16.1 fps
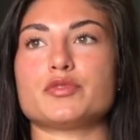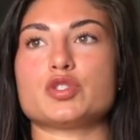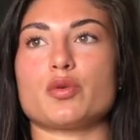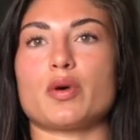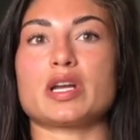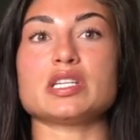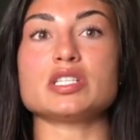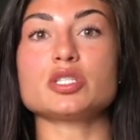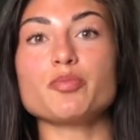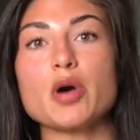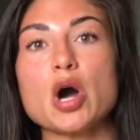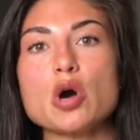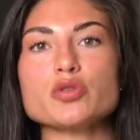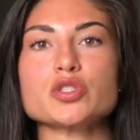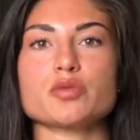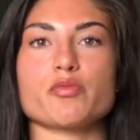Do I need to
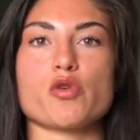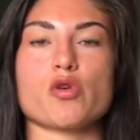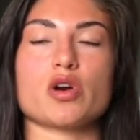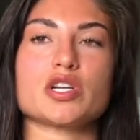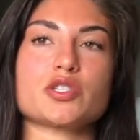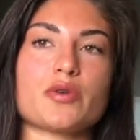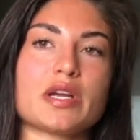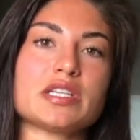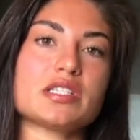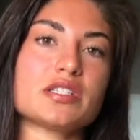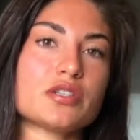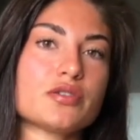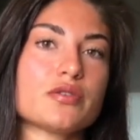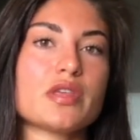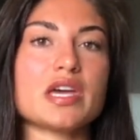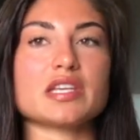post more? Do I need
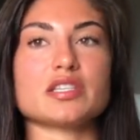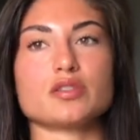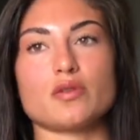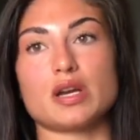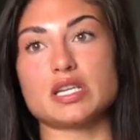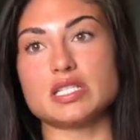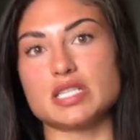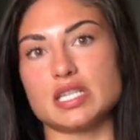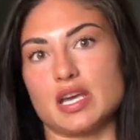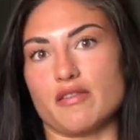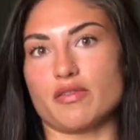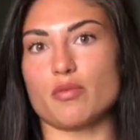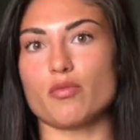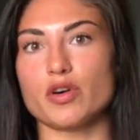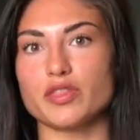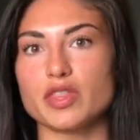to do this? Do I need to give
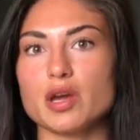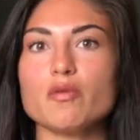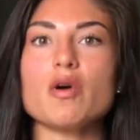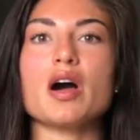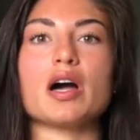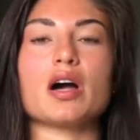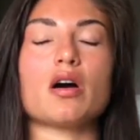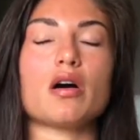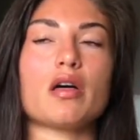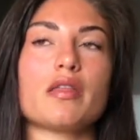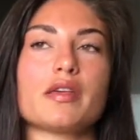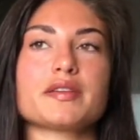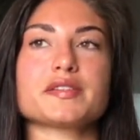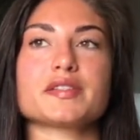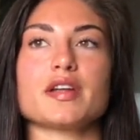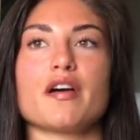them what they want? All
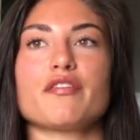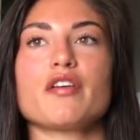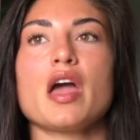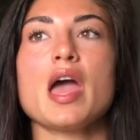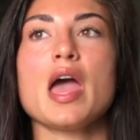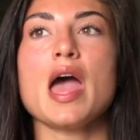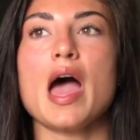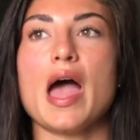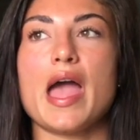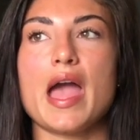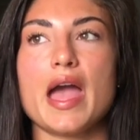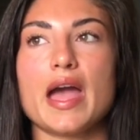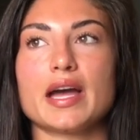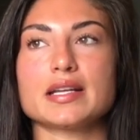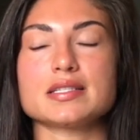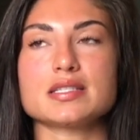this stuff.
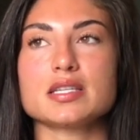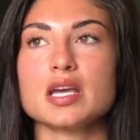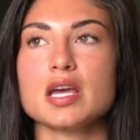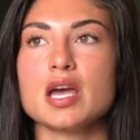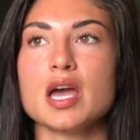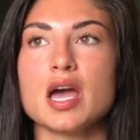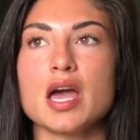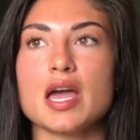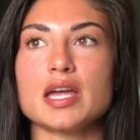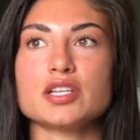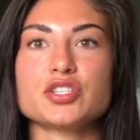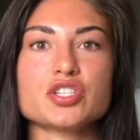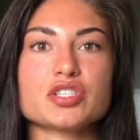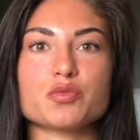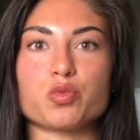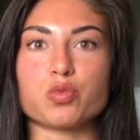And it
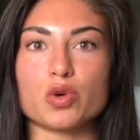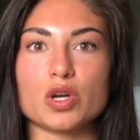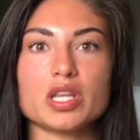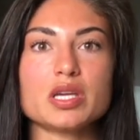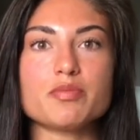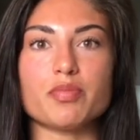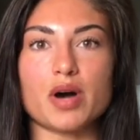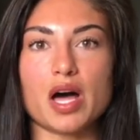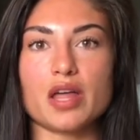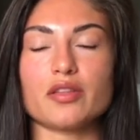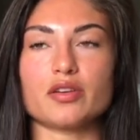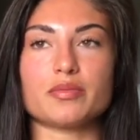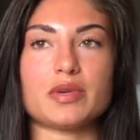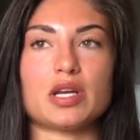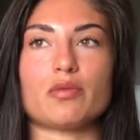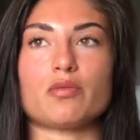just really
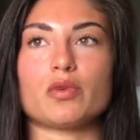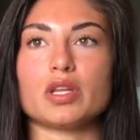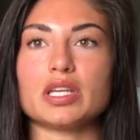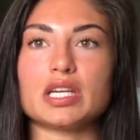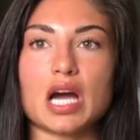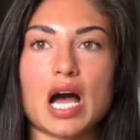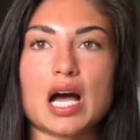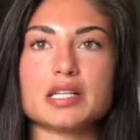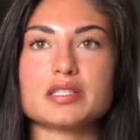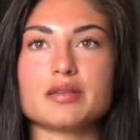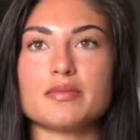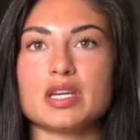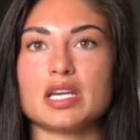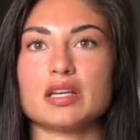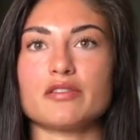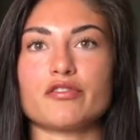bothered me. It really got to
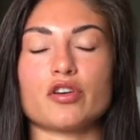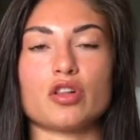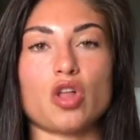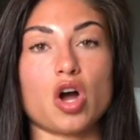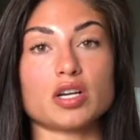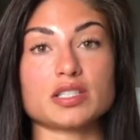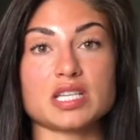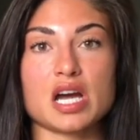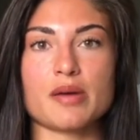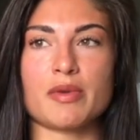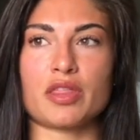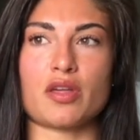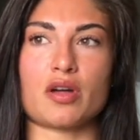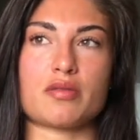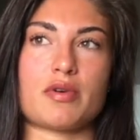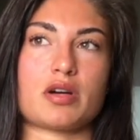me, and for a long time I
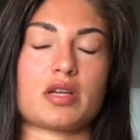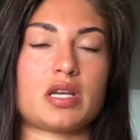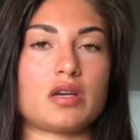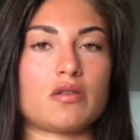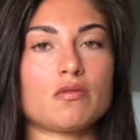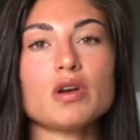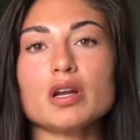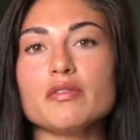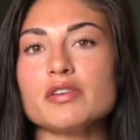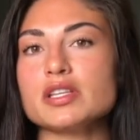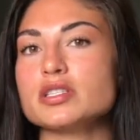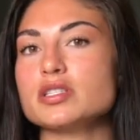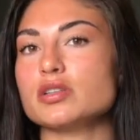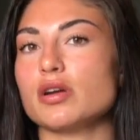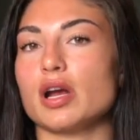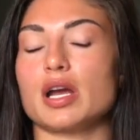thought about getting rid of
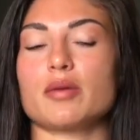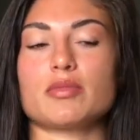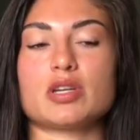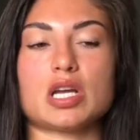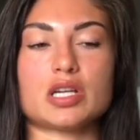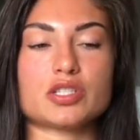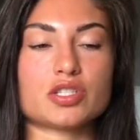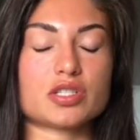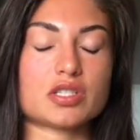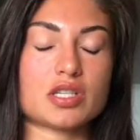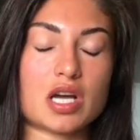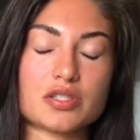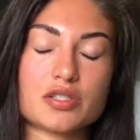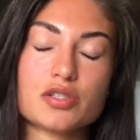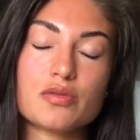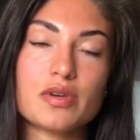Instagram and not
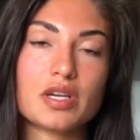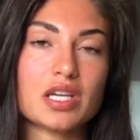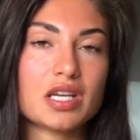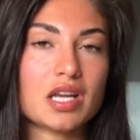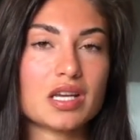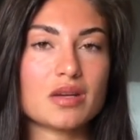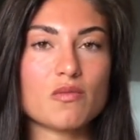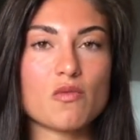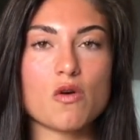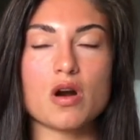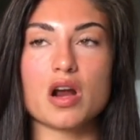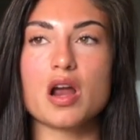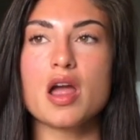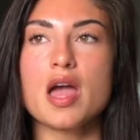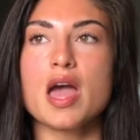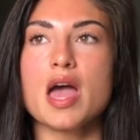doing it
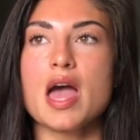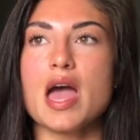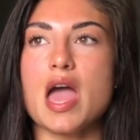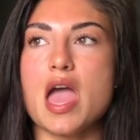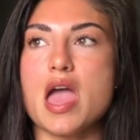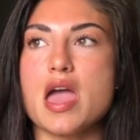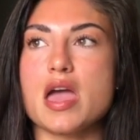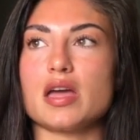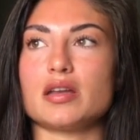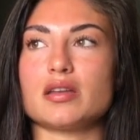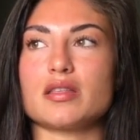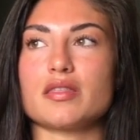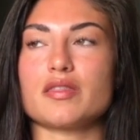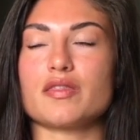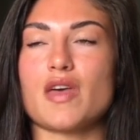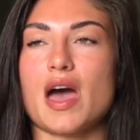anymore.
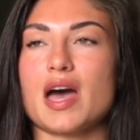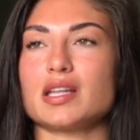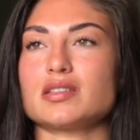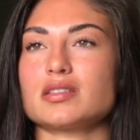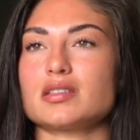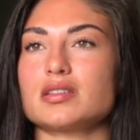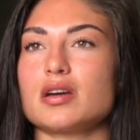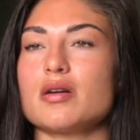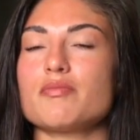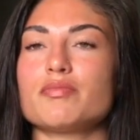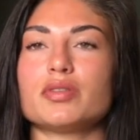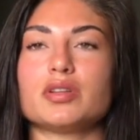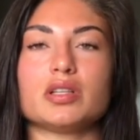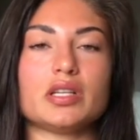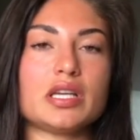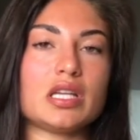And that's
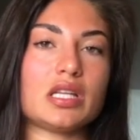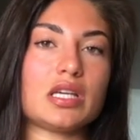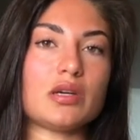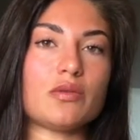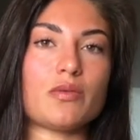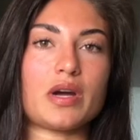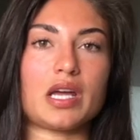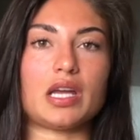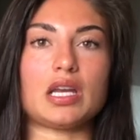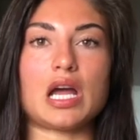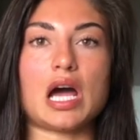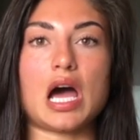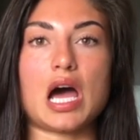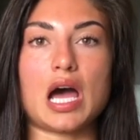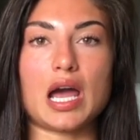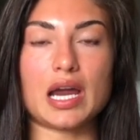completely when
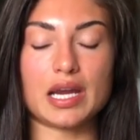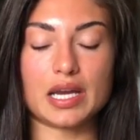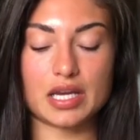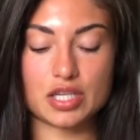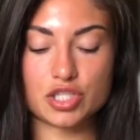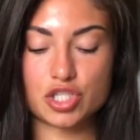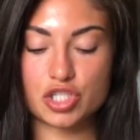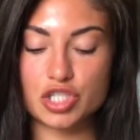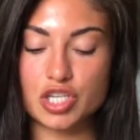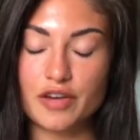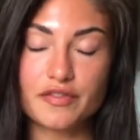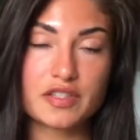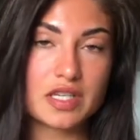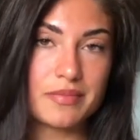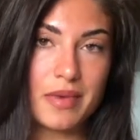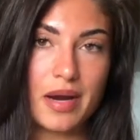I
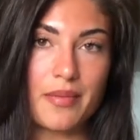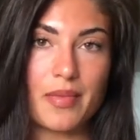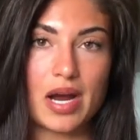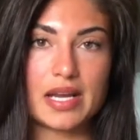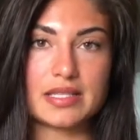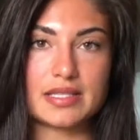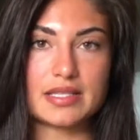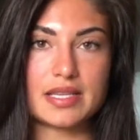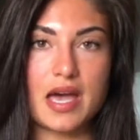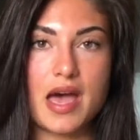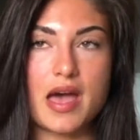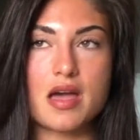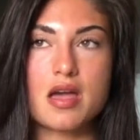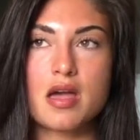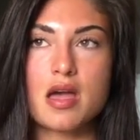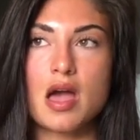shifted my
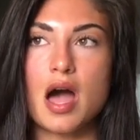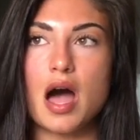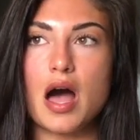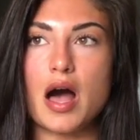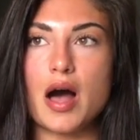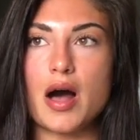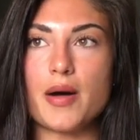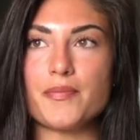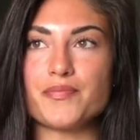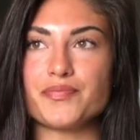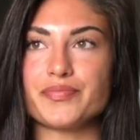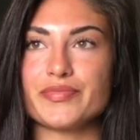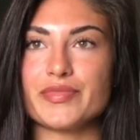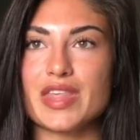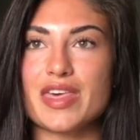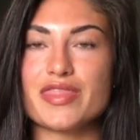mindset.
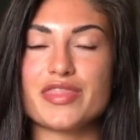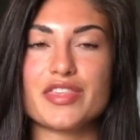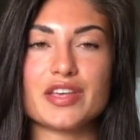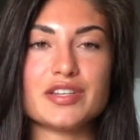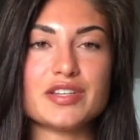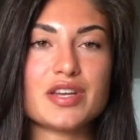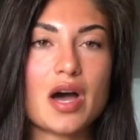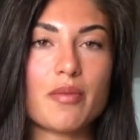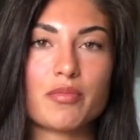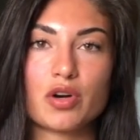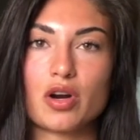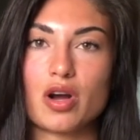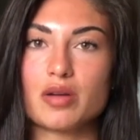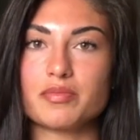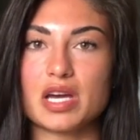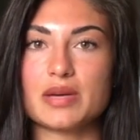The
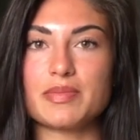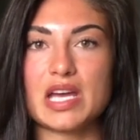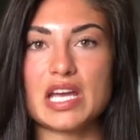number on my